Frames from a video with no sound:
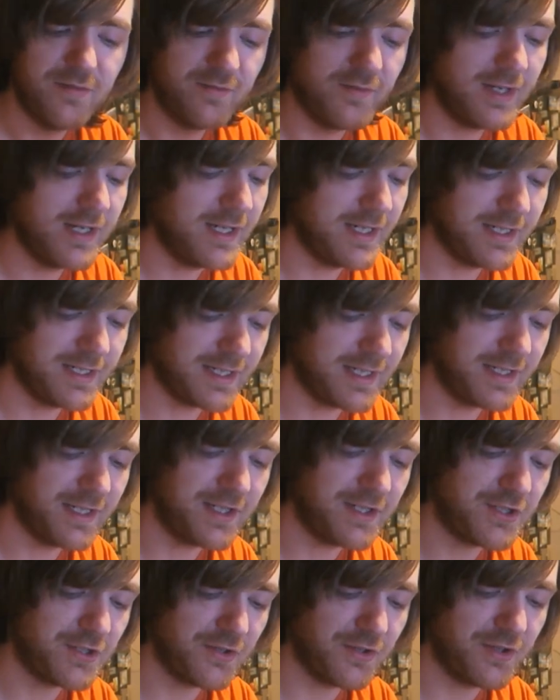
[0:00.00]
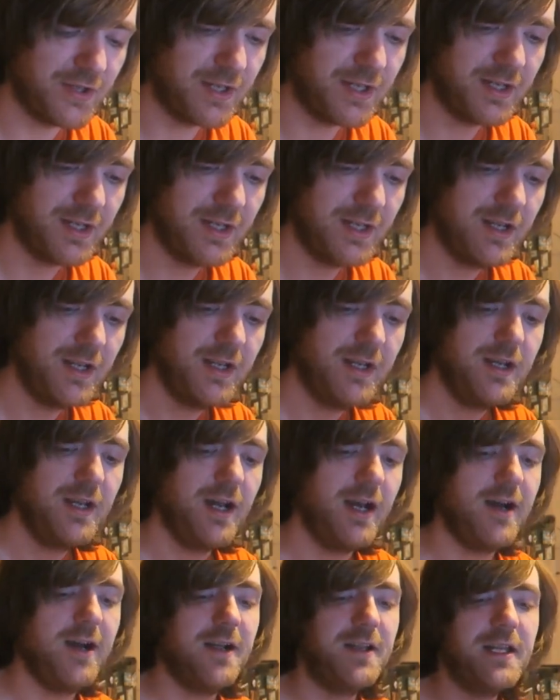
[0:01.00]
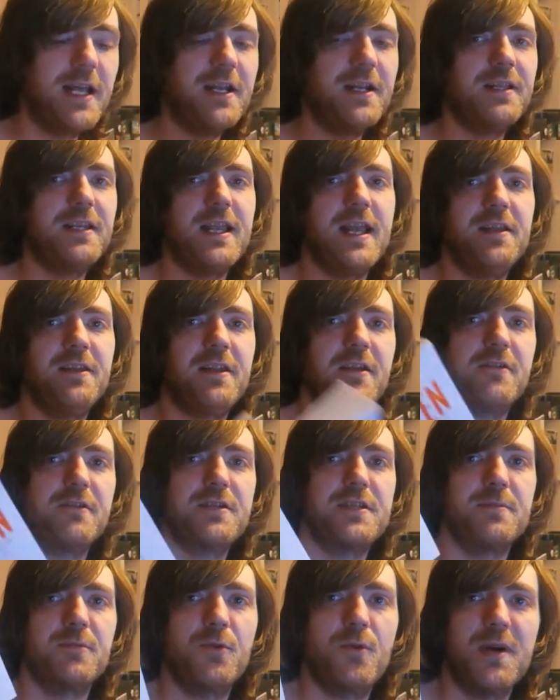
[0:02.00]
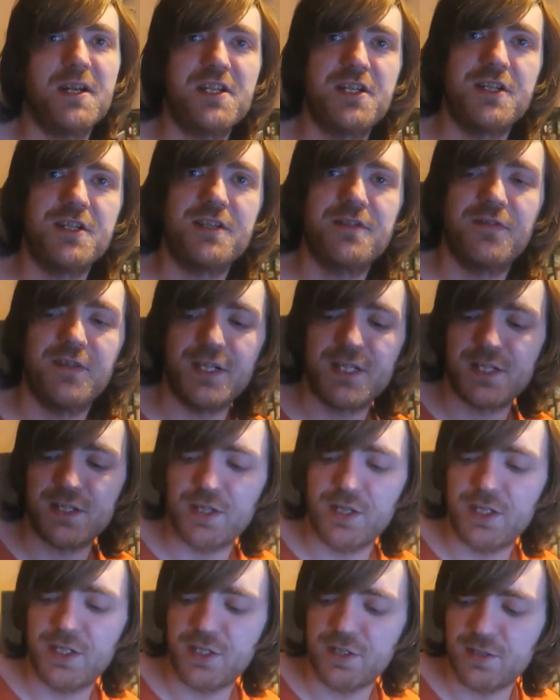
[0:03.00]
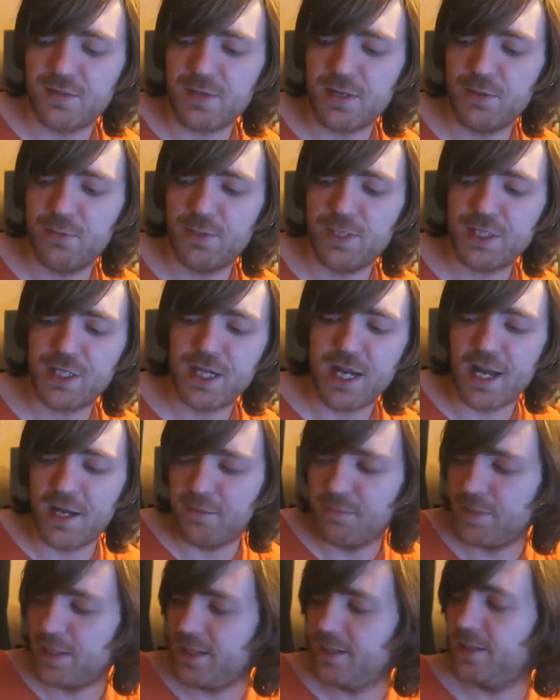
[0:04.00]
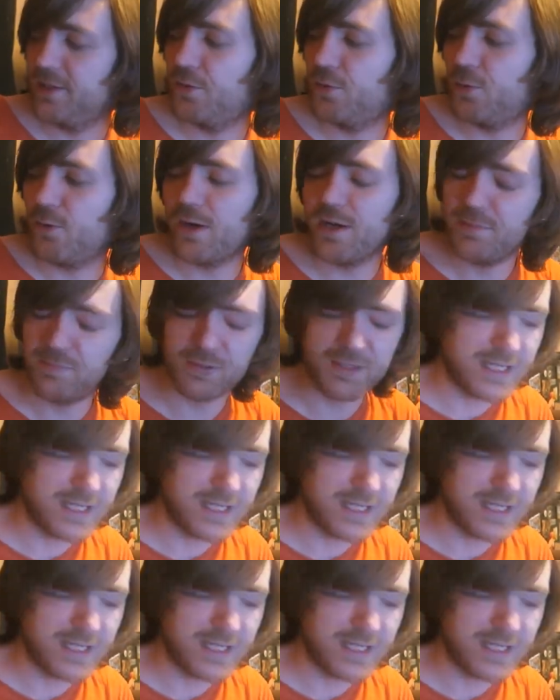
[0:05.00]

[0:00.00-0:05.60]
Really didn't enjoy. Uh, and then at the end, there are some questions for discussion as well, which can be quite